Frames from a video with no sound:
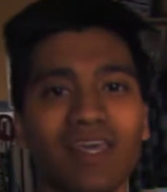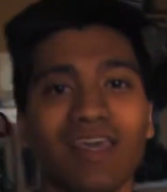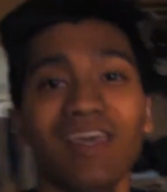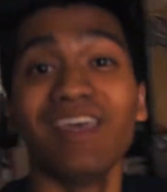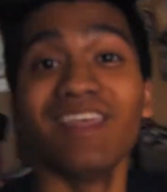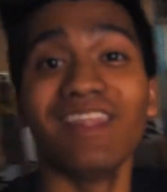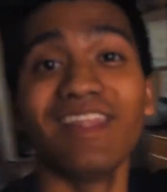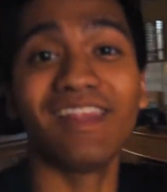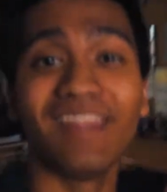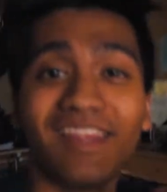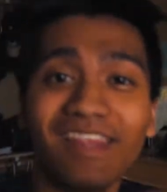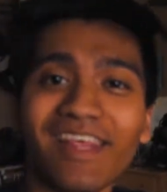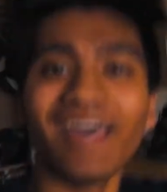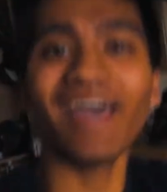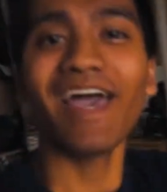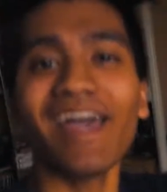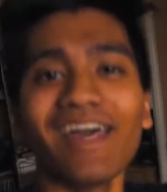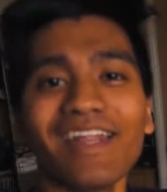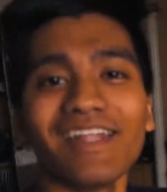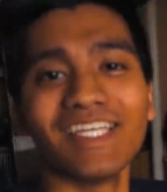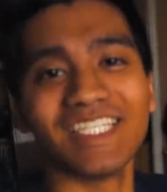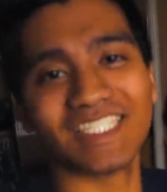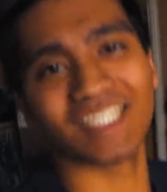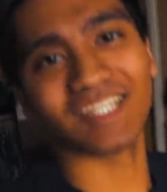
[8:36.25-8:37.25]
And
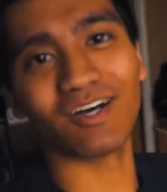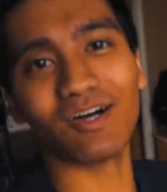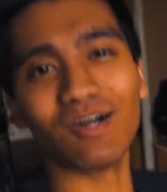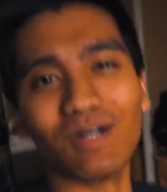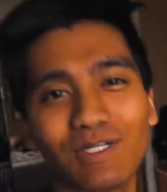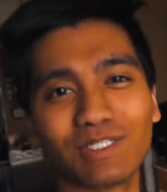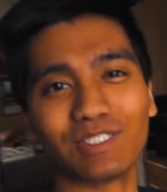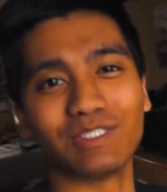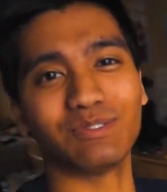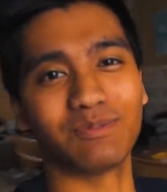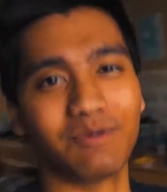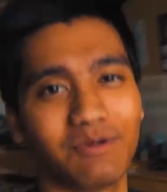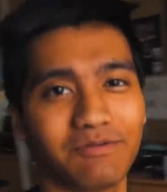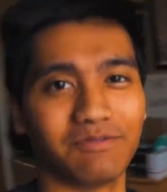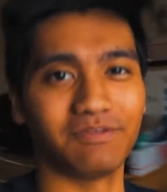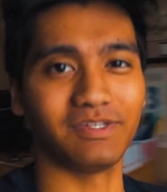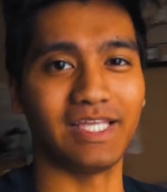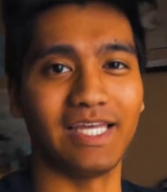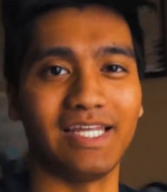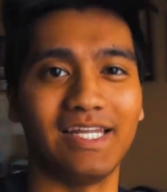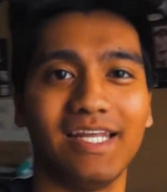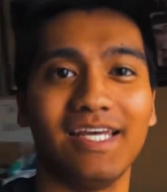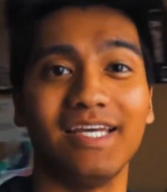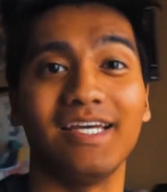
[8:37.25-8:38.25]
that is all she wrote for
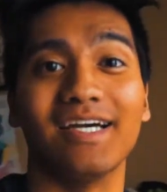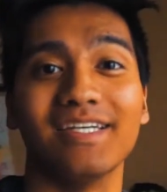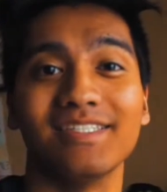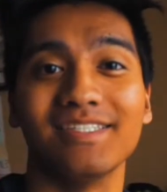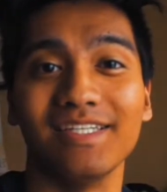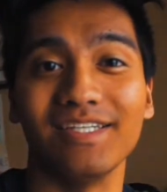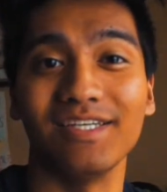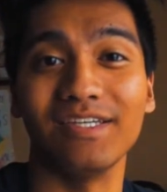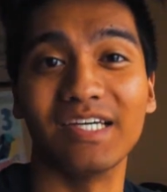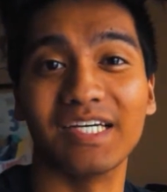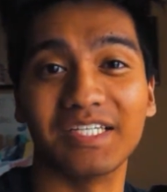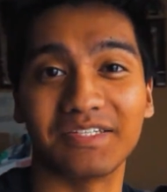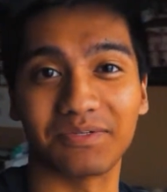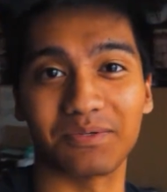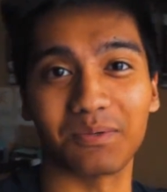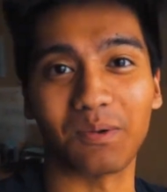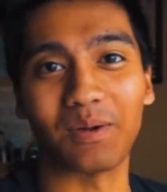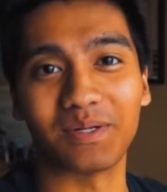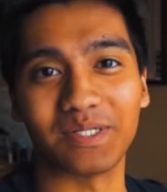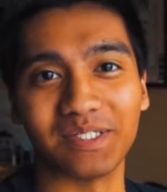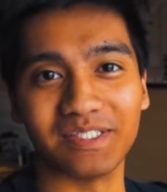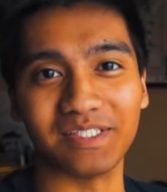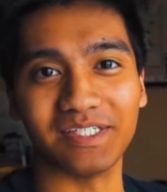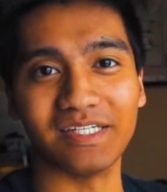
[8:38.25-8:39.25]
that day, guys. Thank you guys for
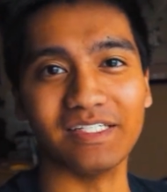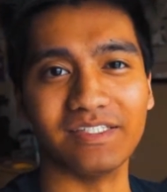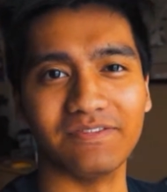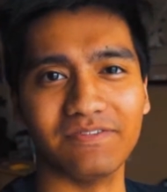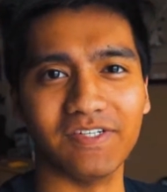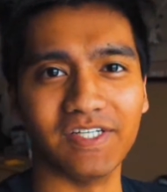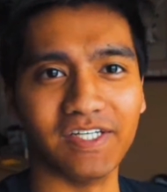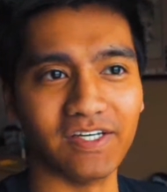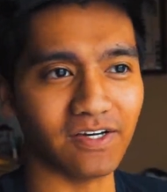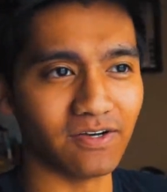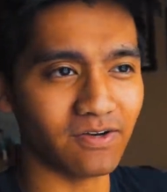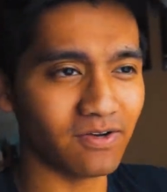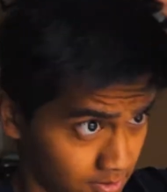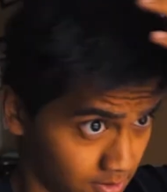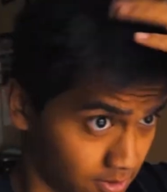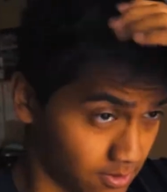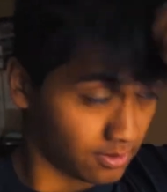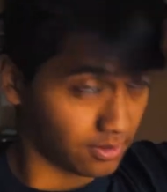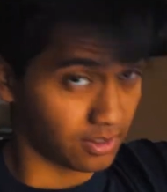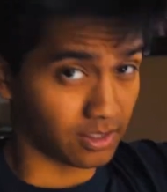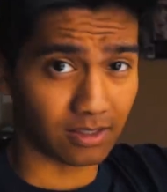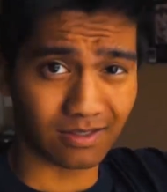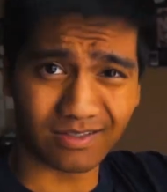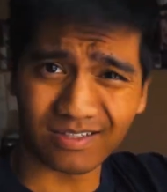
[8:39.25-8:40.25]
watching today's video.
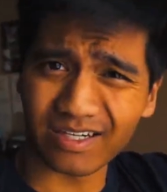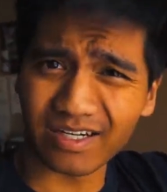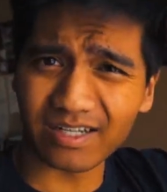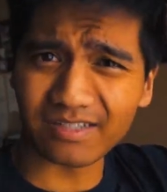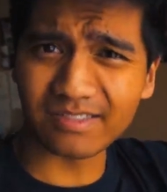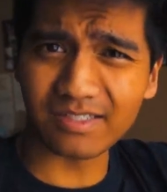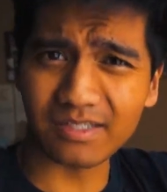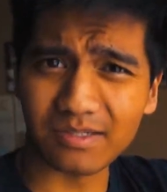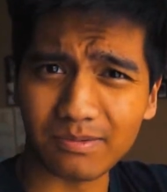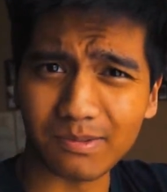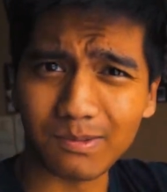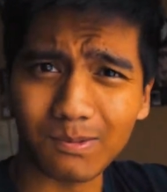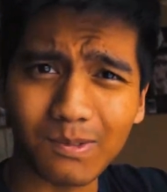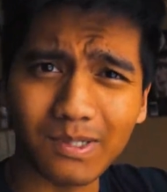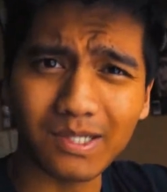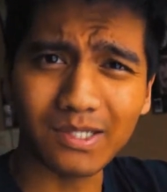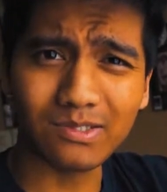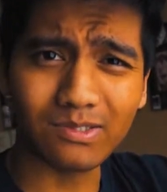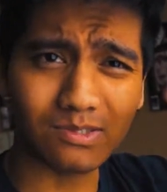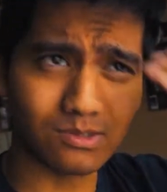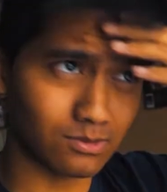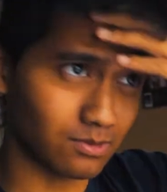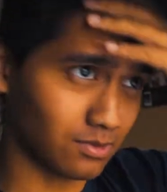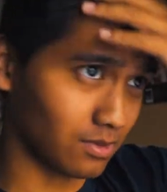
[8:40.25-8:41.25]
Man, this hair is getting way
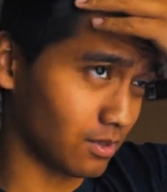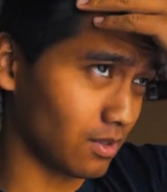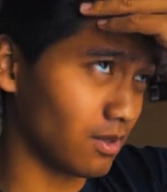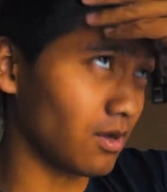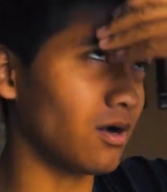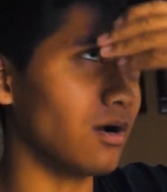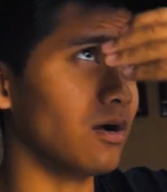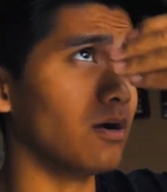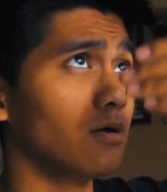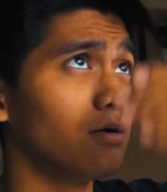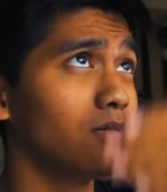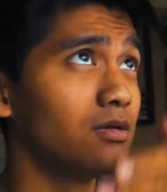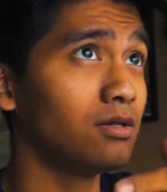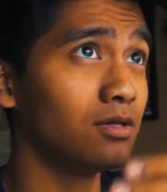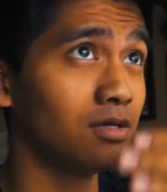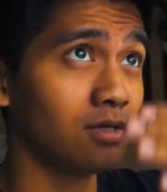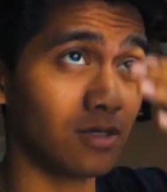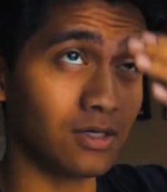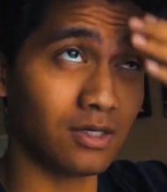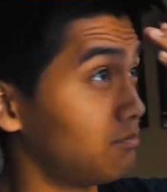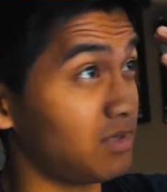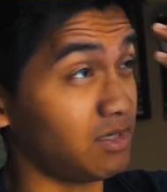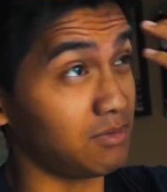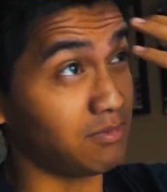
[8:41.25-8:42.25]
too long.
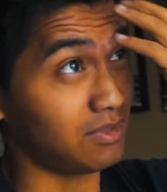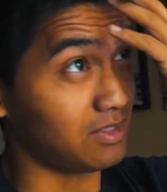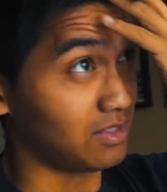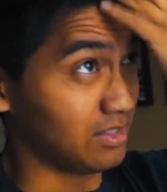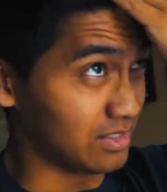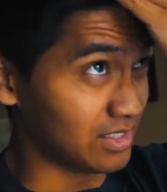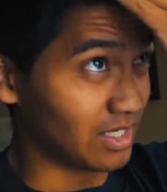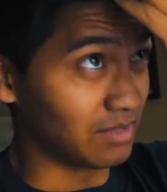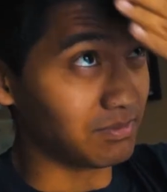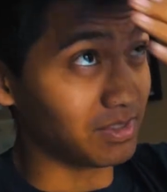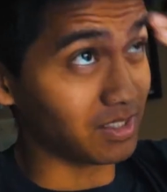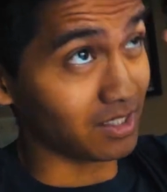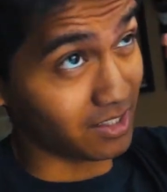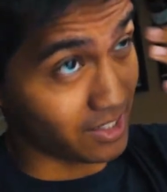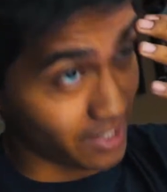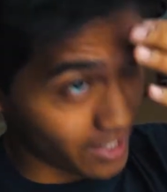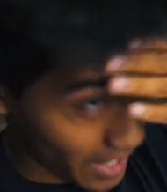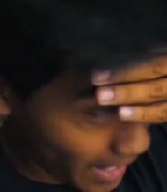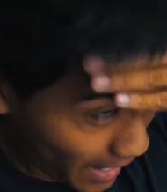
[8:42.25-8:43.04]
Maybe it's time to get a